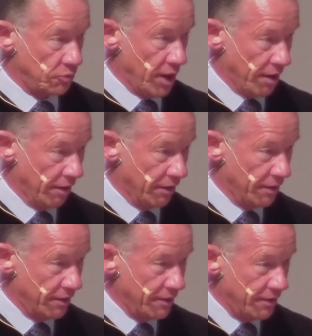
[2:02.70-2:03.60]
prayer.
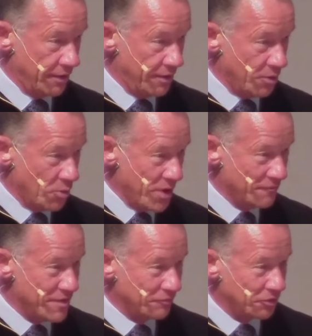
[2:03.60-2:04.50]
We
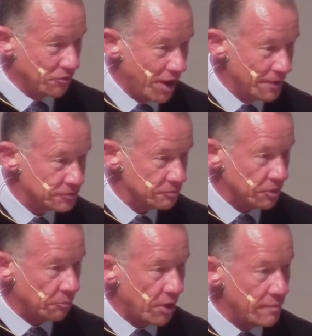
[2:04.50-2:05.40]
have never grasped
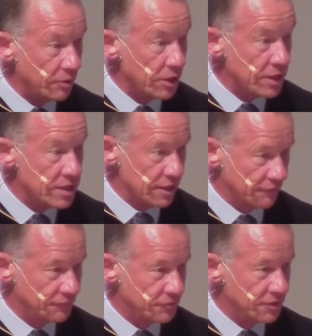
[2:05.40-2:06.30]
the primary gift
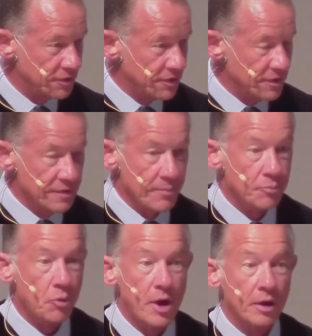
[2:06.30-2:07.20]
that
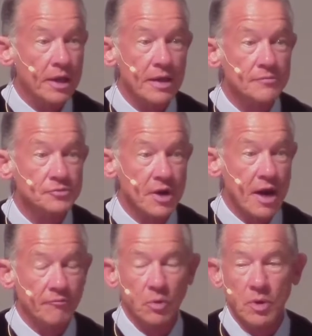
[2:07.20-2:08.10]
prayer gives to
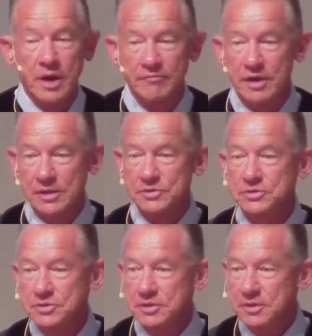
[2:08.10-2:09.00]
every one of
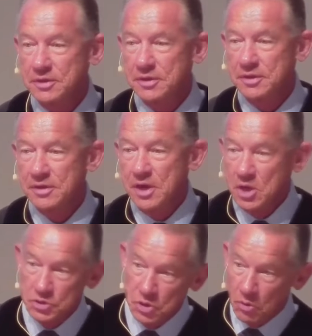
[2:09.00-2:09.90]
us.
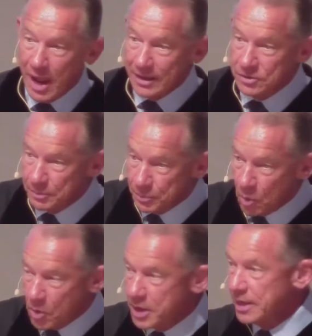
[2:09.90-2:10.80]
So like the
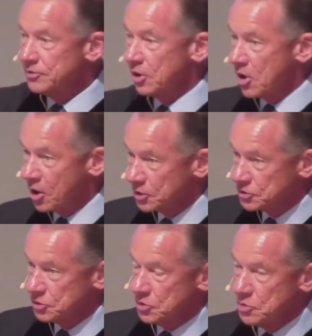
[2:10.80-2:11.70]
boy in the
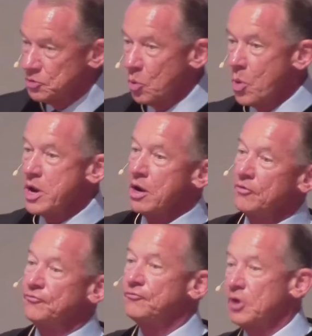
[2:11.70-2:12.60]
cartoon, we are
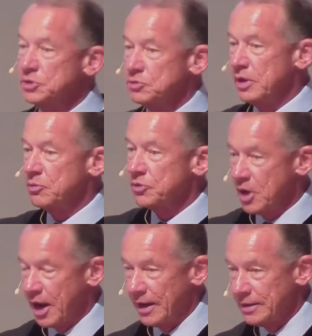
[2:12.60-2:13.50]
frustrated with
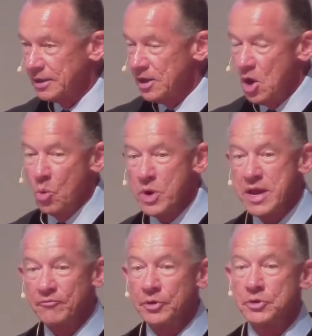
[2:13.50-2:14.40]
God. We
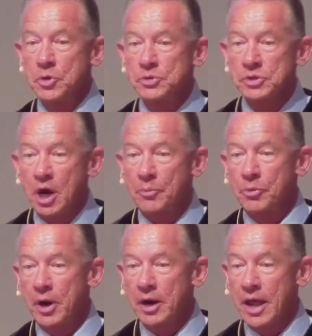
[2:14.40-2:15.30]
have reduced our
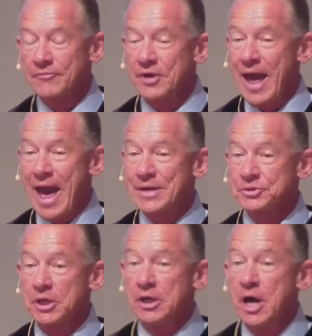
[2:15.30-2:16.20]
prayer life to
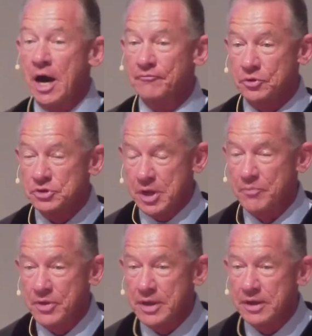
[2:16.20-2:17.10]
asking God for
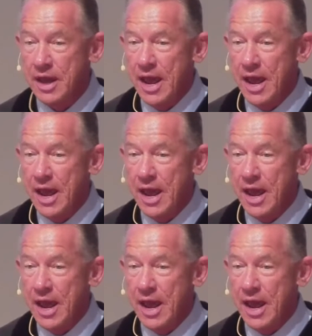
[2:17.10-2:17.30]
something,